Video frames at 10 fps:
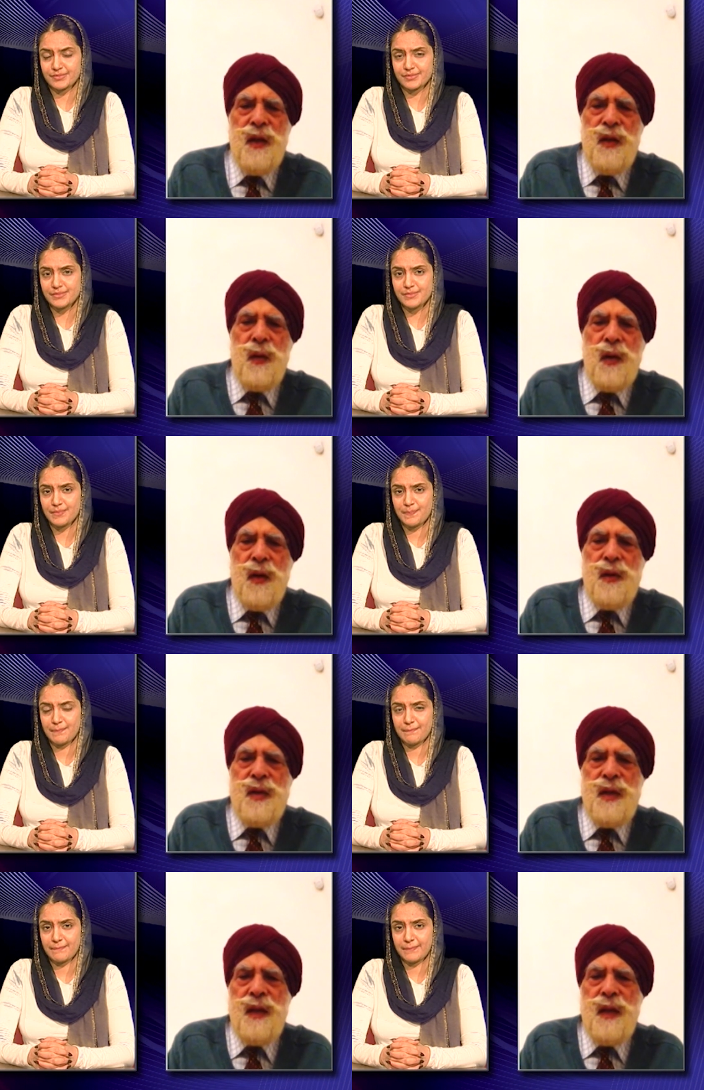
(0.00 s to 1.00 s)
Speaker 1: you can't
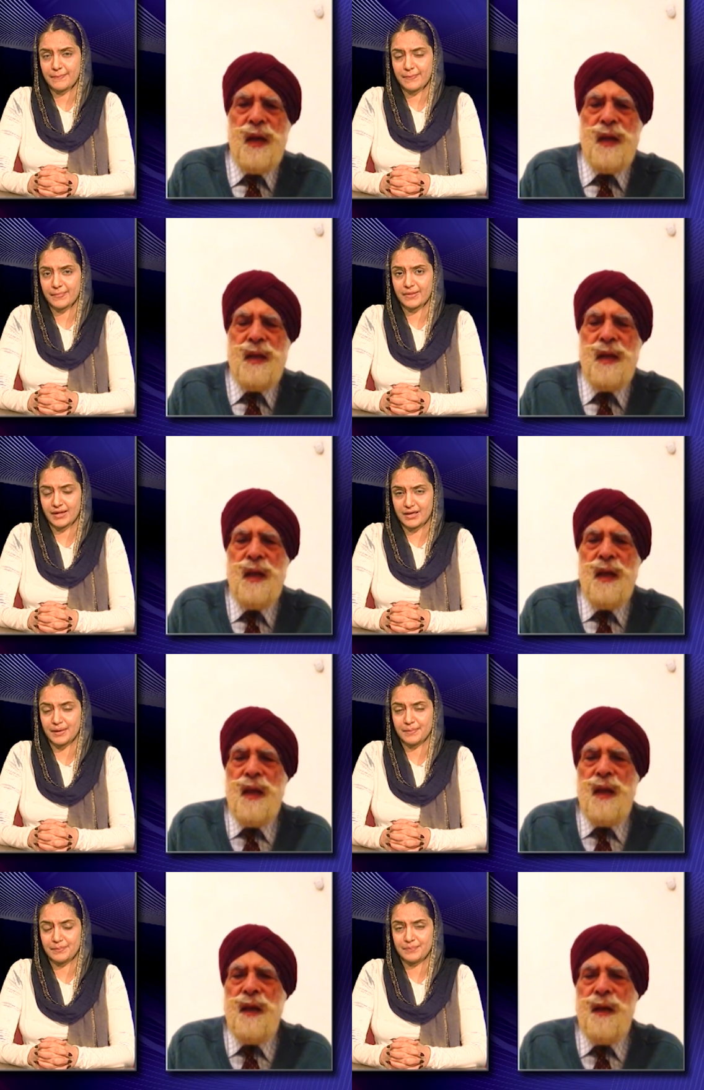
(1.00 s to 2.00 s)
say that. Yeah.
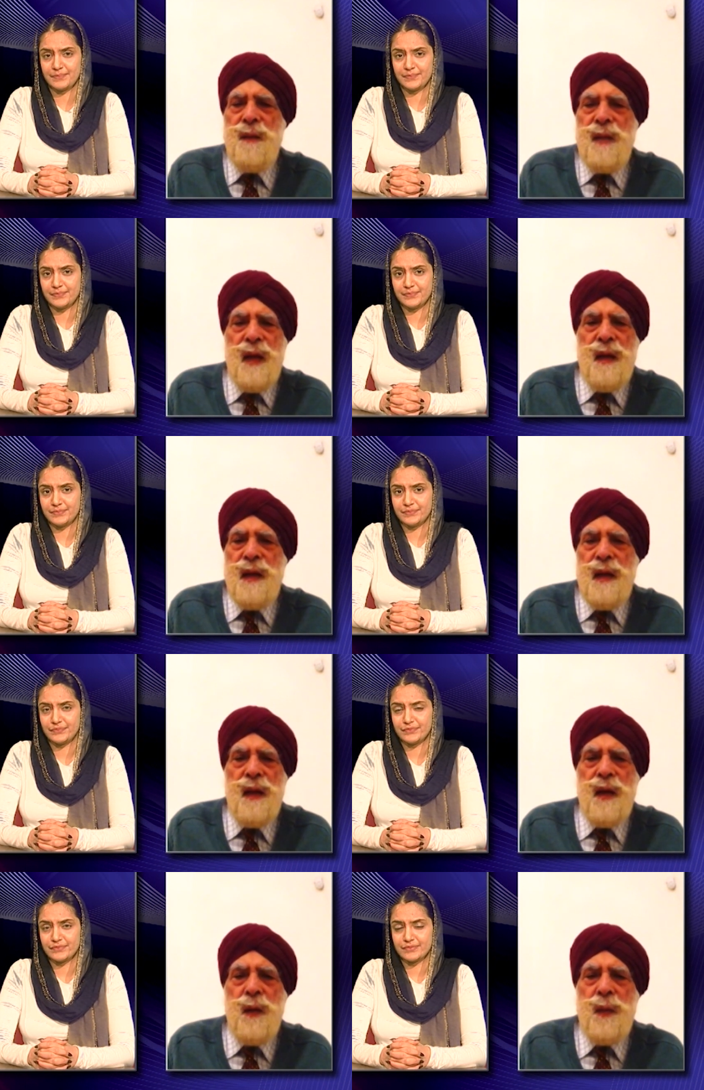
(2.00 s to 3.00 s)
Um, a little
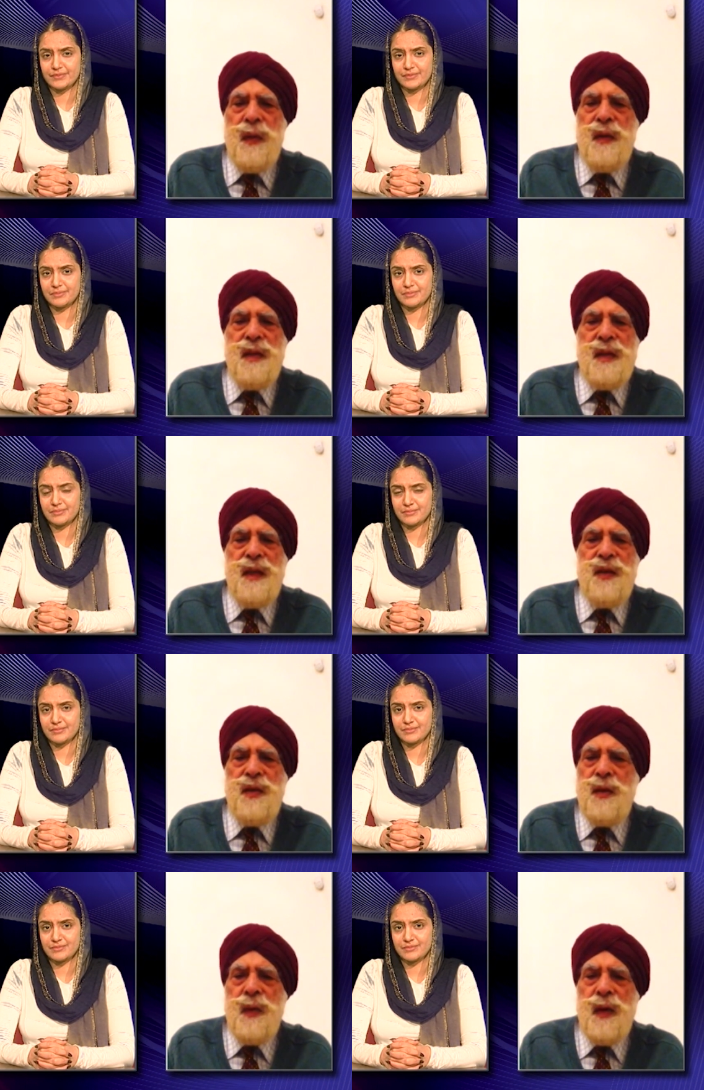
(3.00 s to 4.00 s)
open discussion
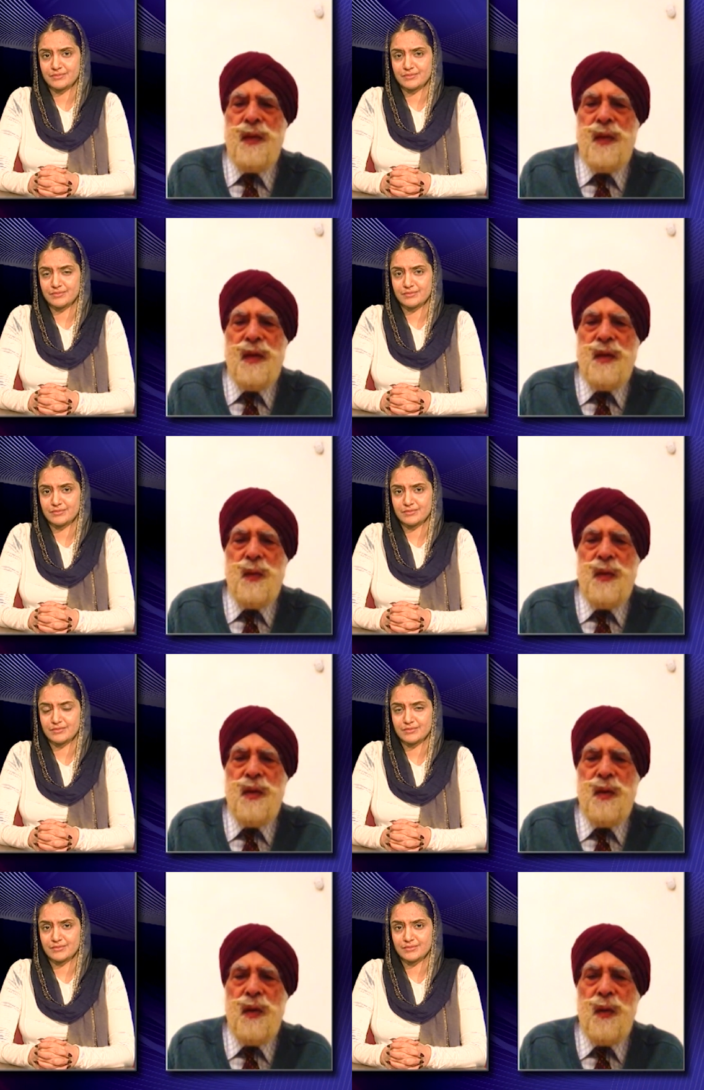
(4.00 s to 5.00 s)
about things would do
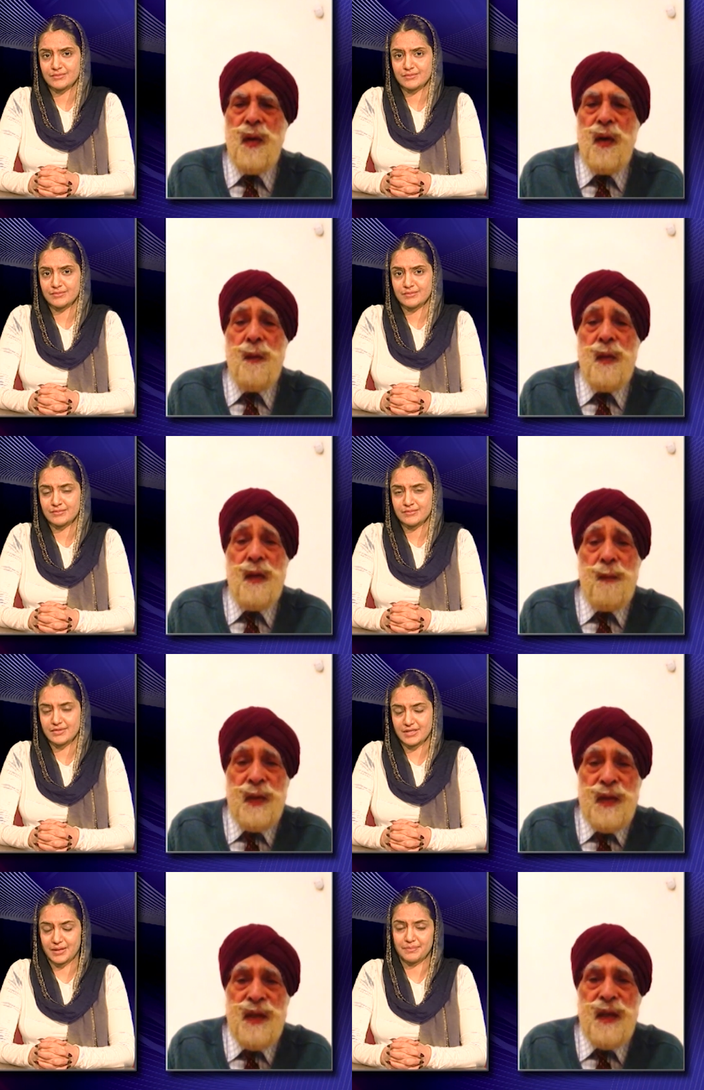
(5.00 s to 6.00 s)
no harm, and
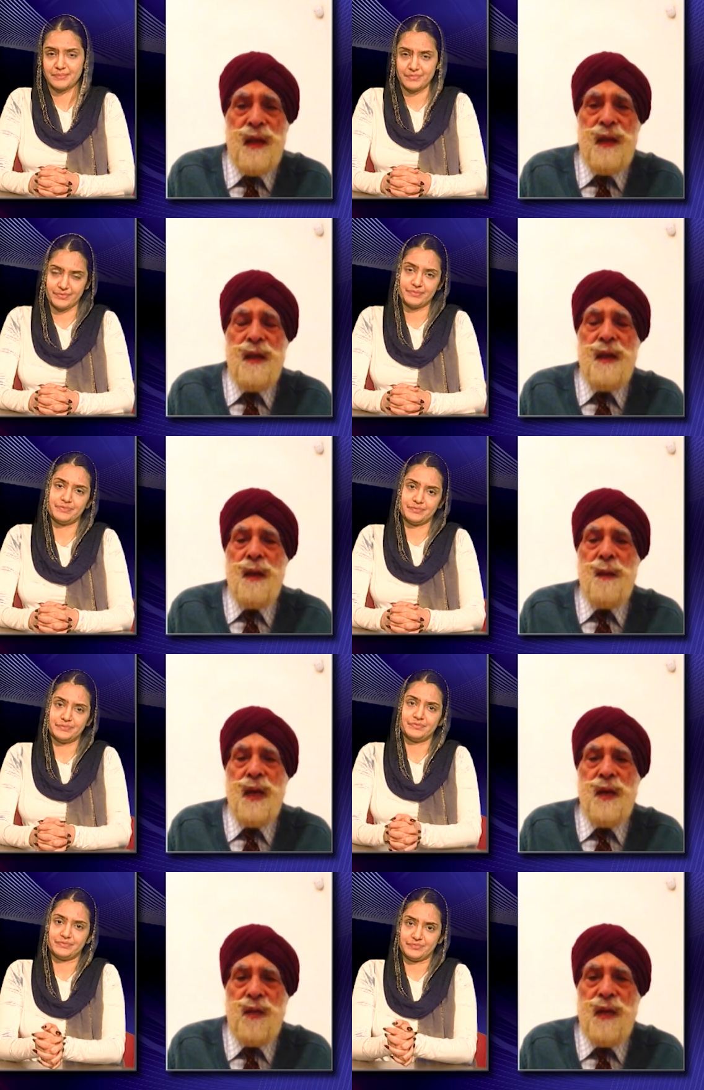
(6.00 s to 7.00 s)
particularly yeah.
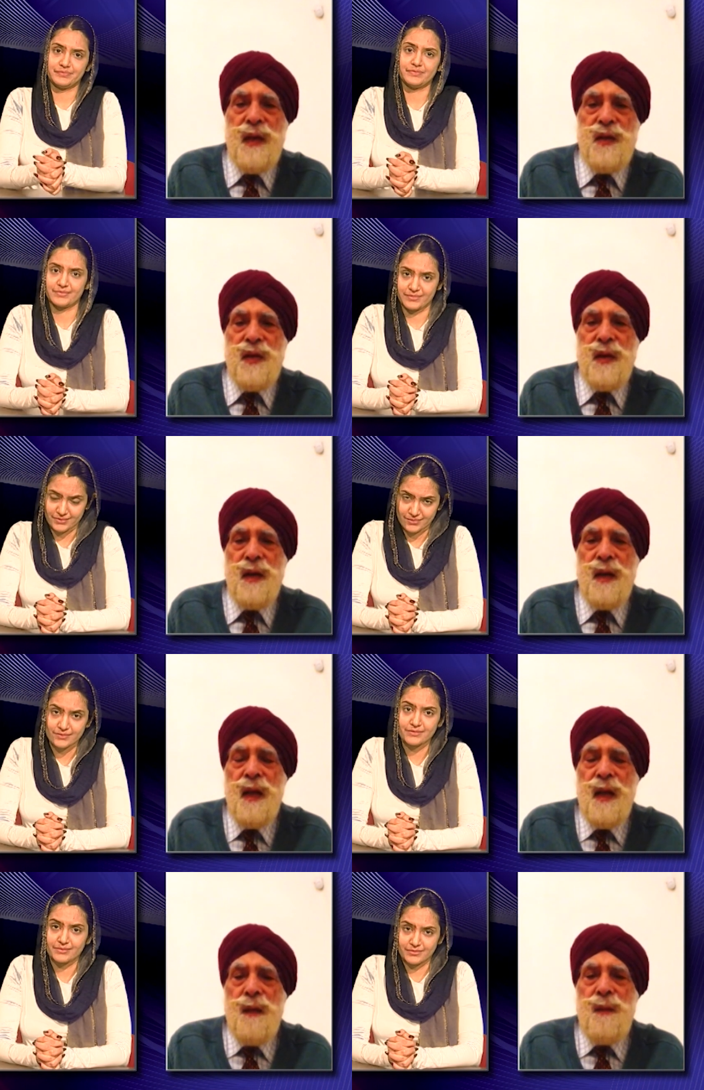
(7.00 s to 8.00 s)
about religion.
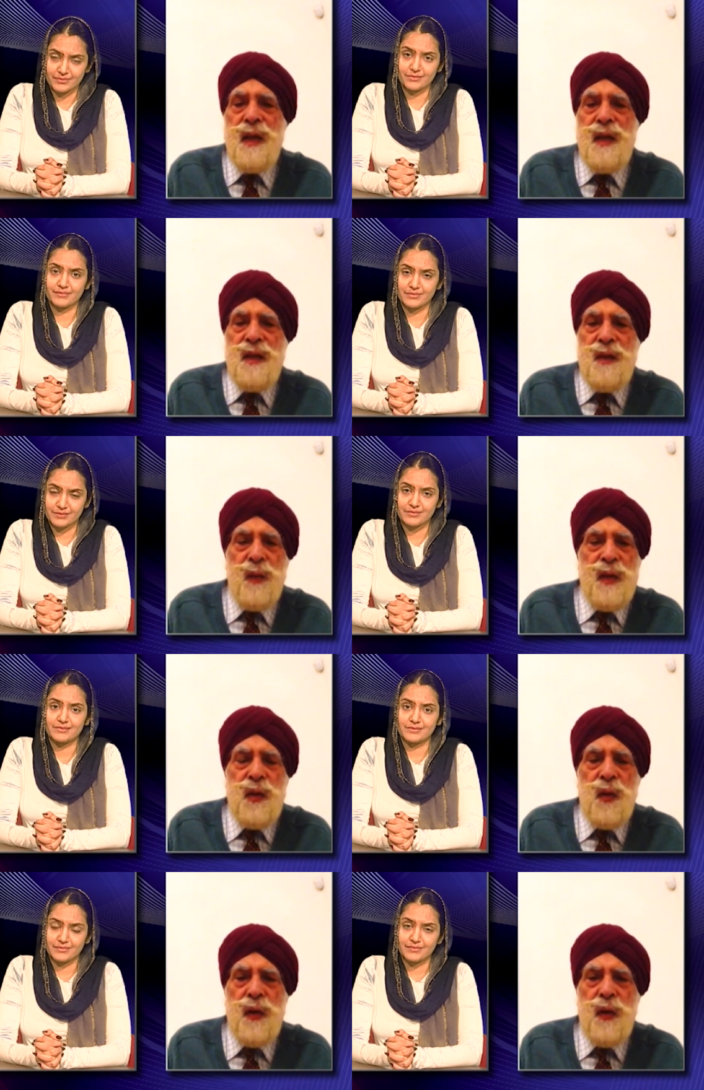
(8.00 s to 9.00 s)
Because if we
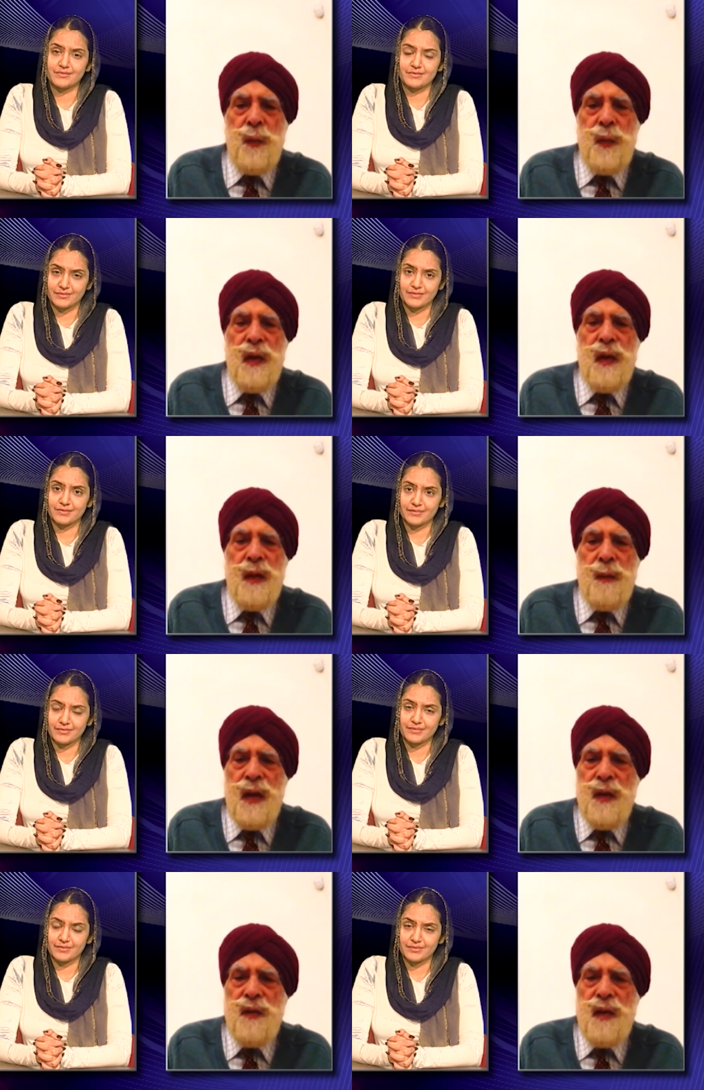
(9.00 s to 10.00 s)
talk openly
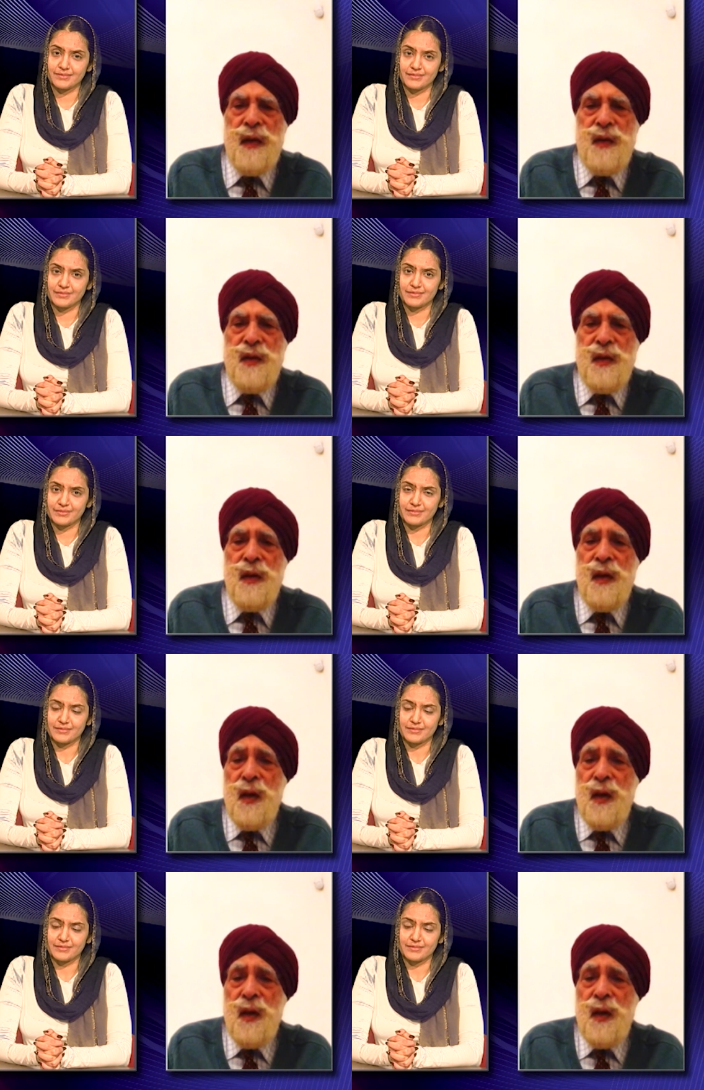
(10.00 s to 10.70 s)
about religion,